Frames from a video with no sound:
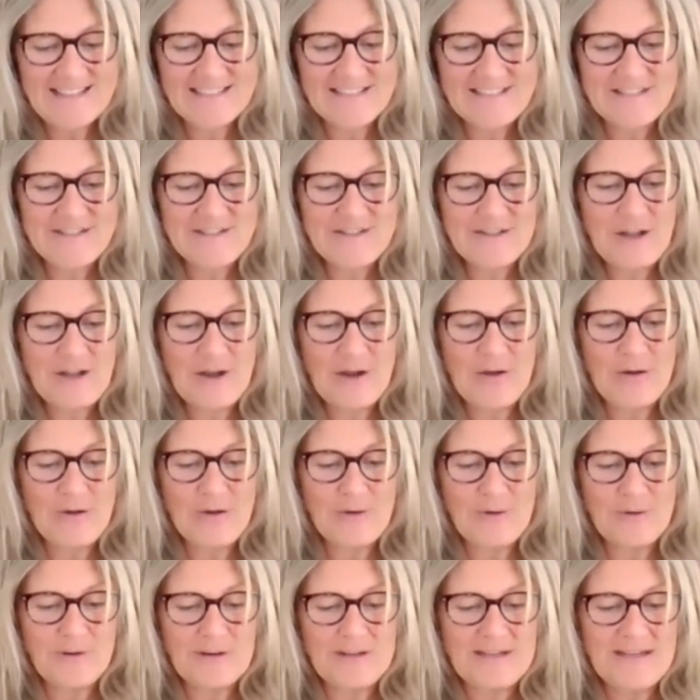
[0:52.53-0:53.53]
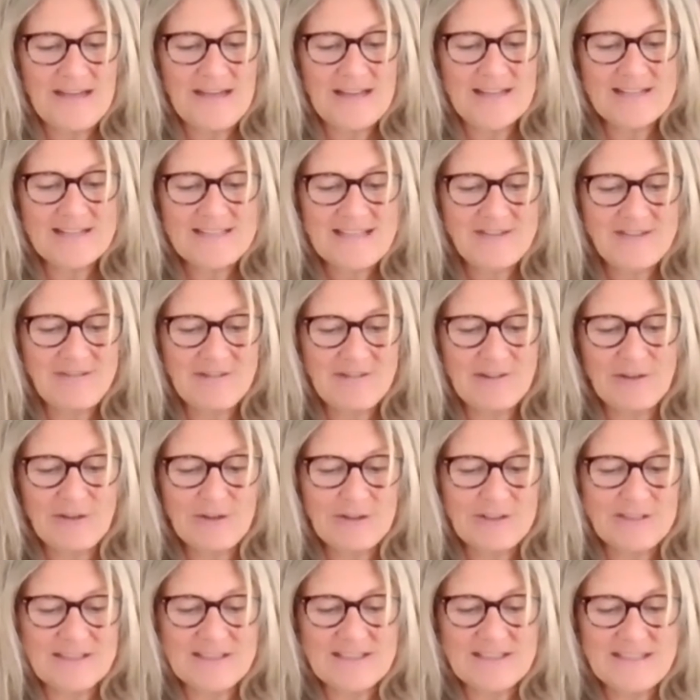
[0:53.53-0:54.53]
So let's have a
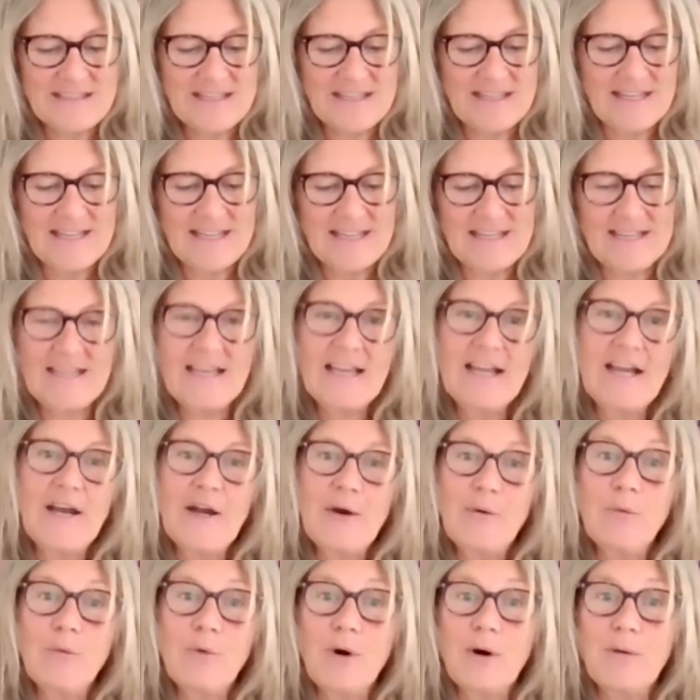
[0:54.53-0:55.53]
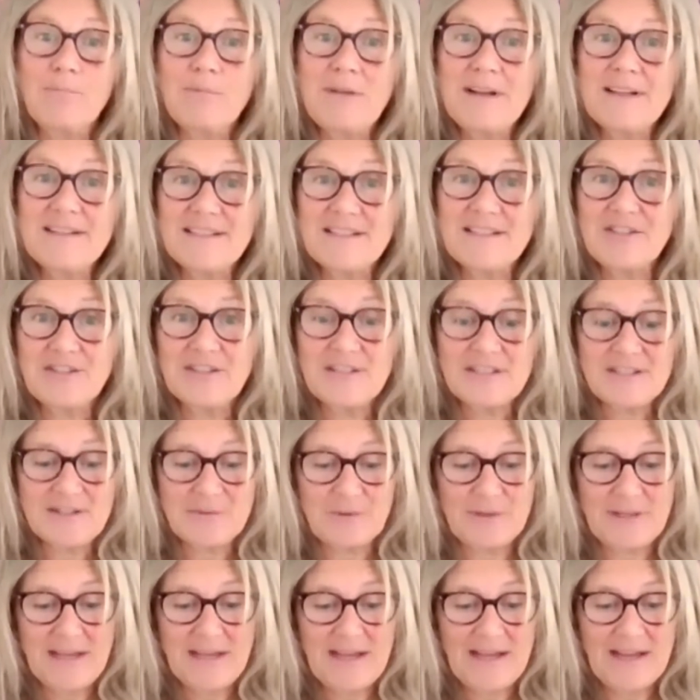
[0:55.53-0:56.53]
look and see what messages
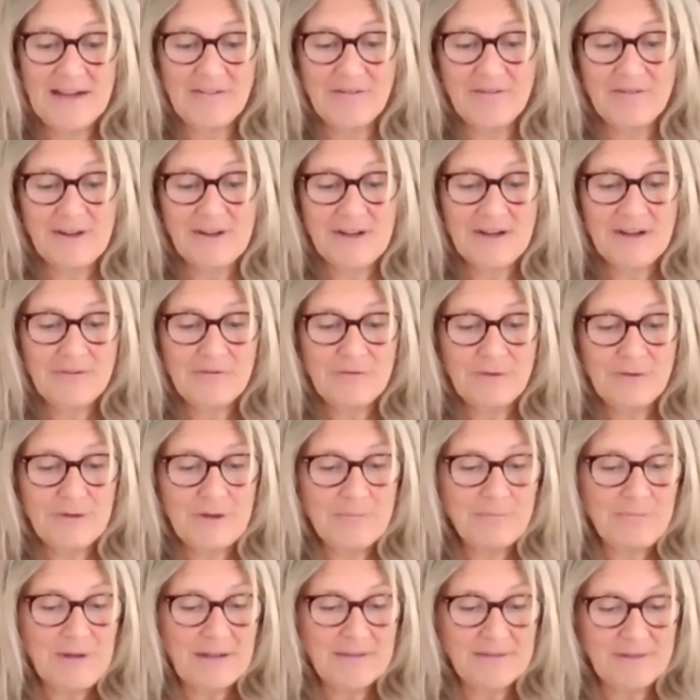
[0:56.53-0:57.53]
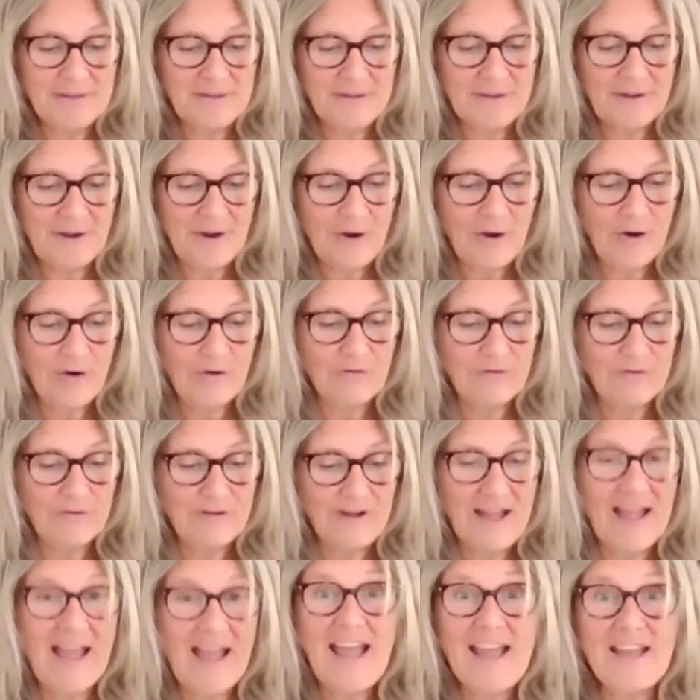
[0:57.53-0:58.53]
we have for the month of
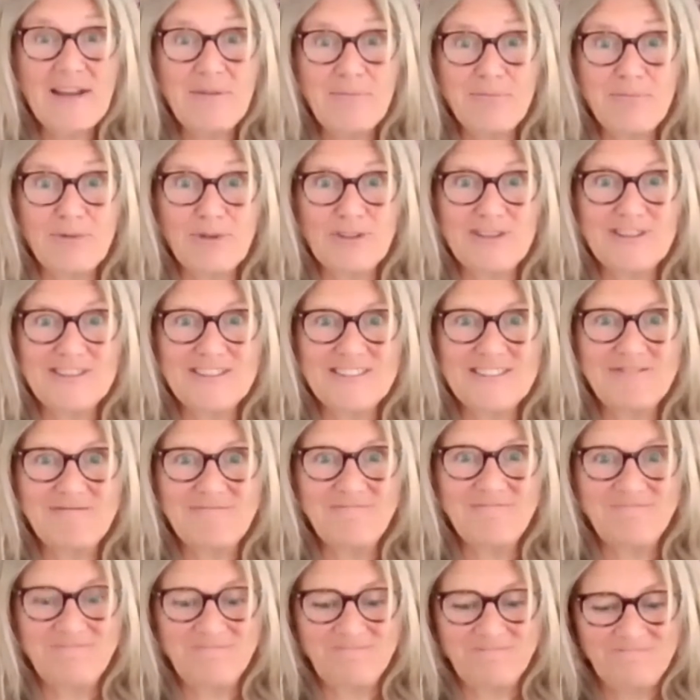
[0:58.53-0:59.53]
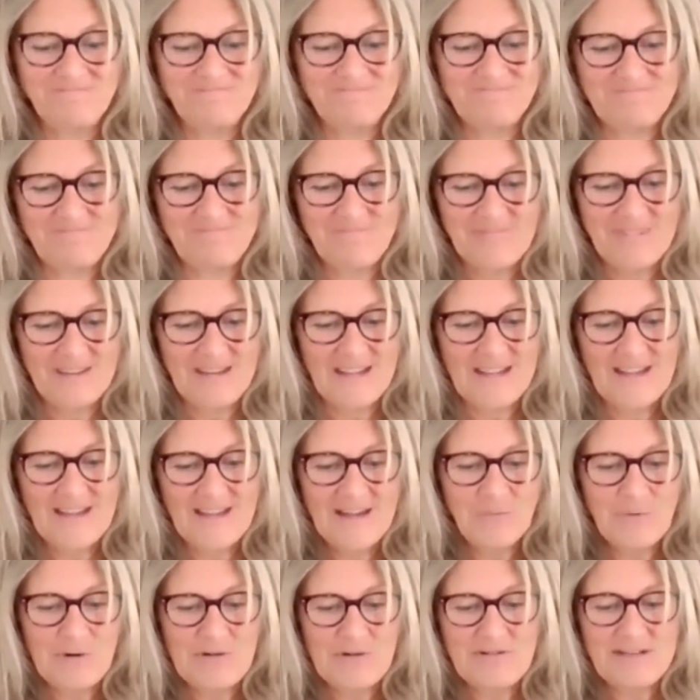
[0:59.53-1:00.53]
April.
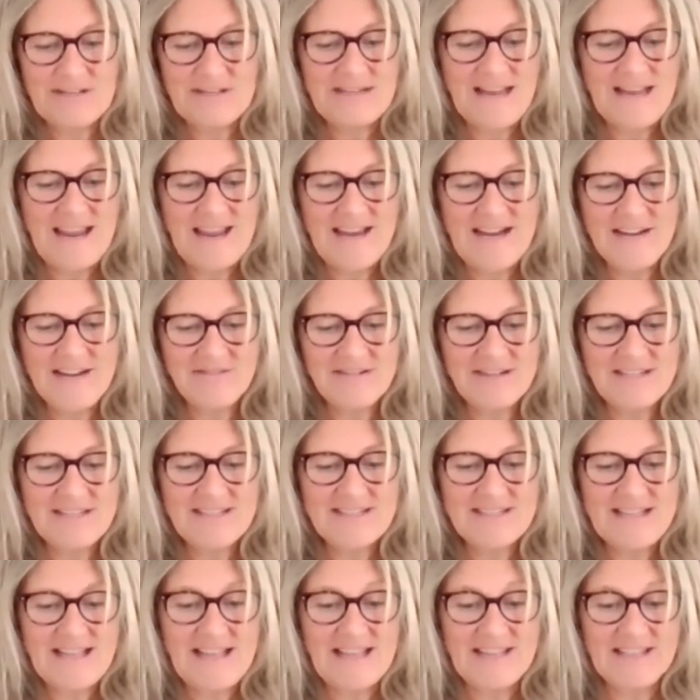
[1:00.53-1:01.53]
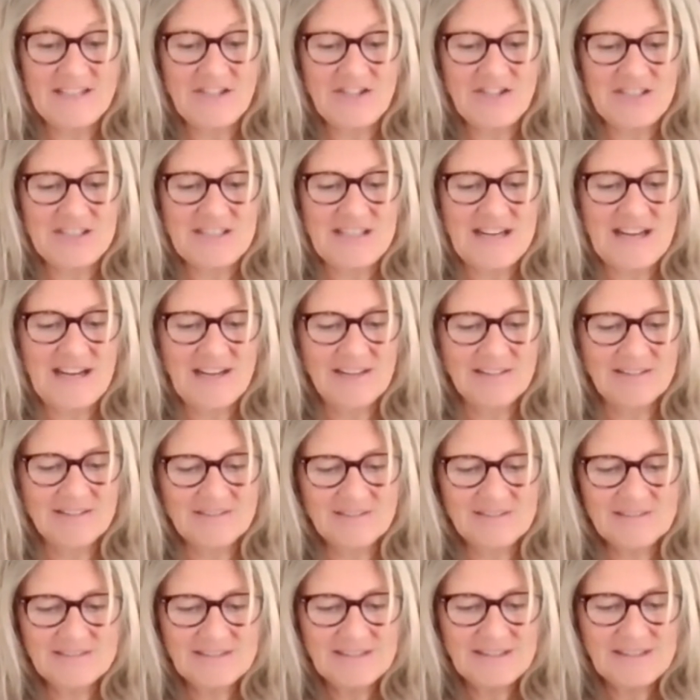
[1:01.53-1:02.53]
We're in Aries energy now,
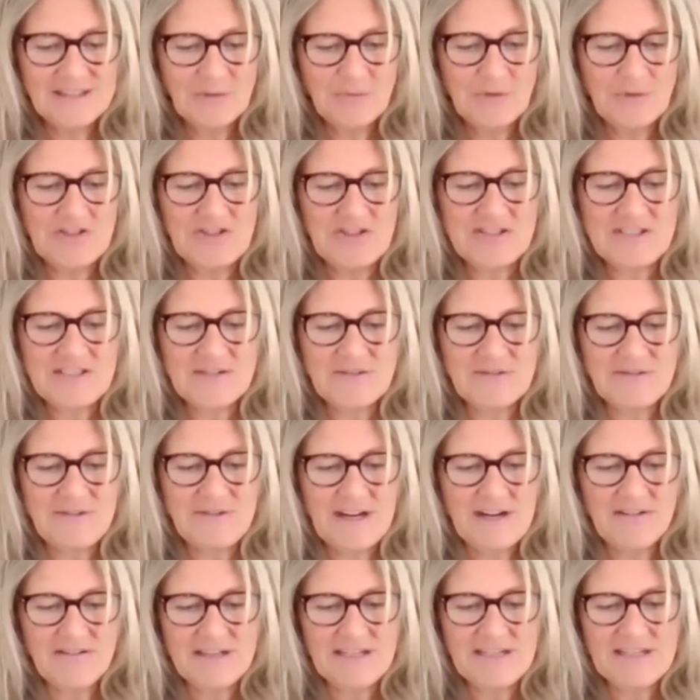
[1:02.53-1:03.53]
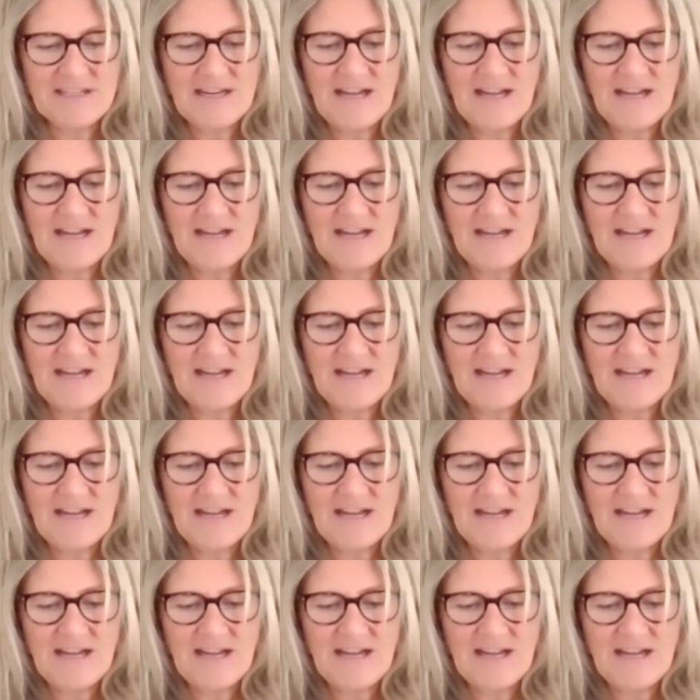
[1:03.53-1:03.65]
which is a very